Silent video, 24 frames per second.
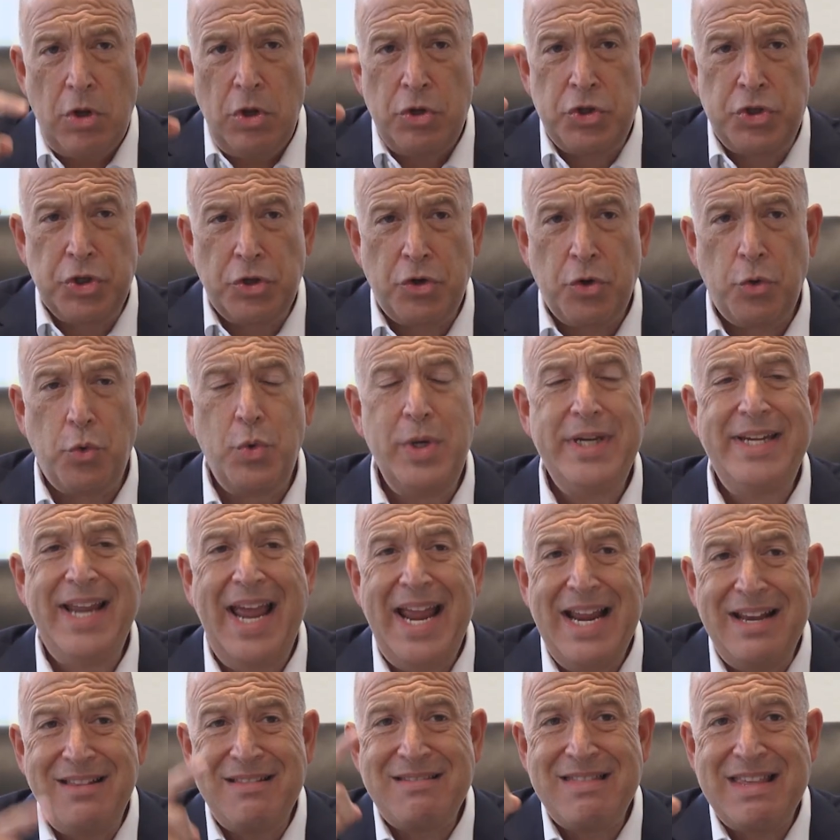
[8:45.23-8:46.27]
to
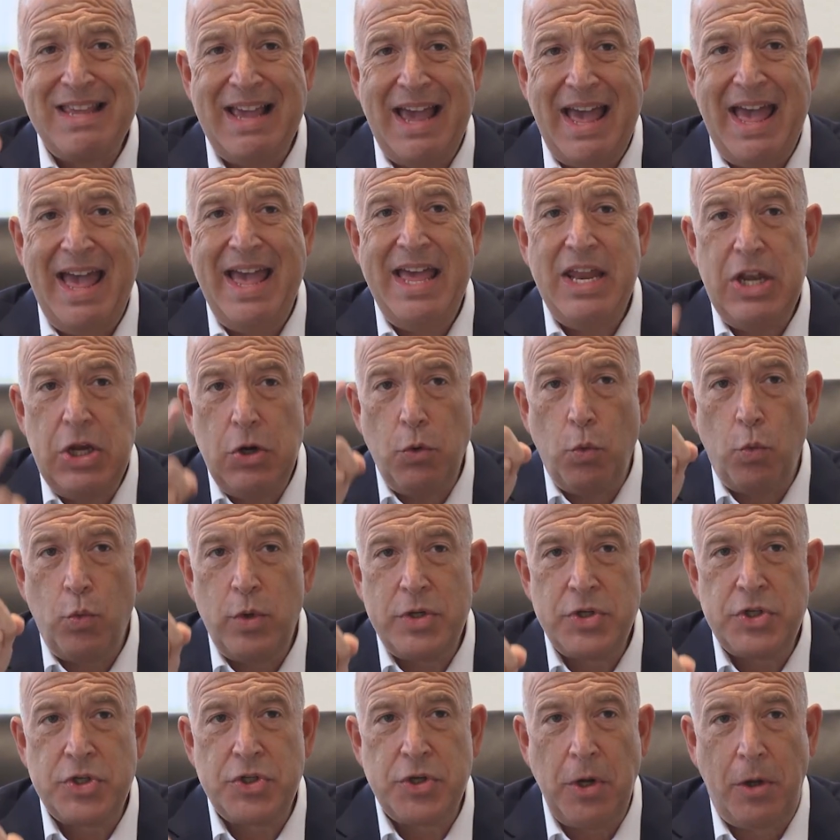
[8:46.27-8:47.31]
create the end
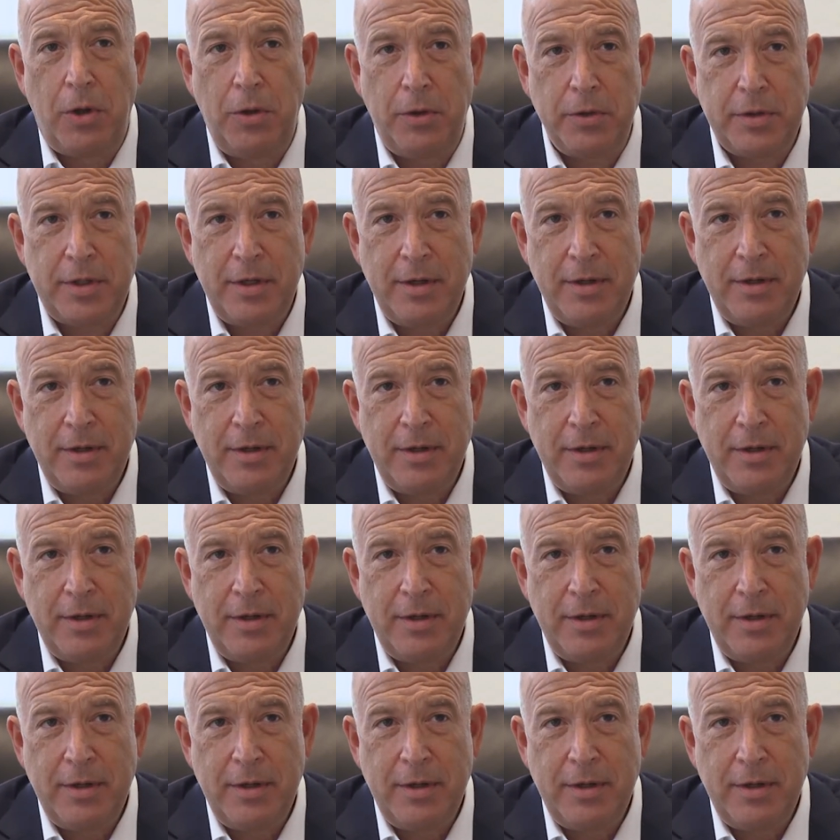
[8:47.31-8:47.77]
result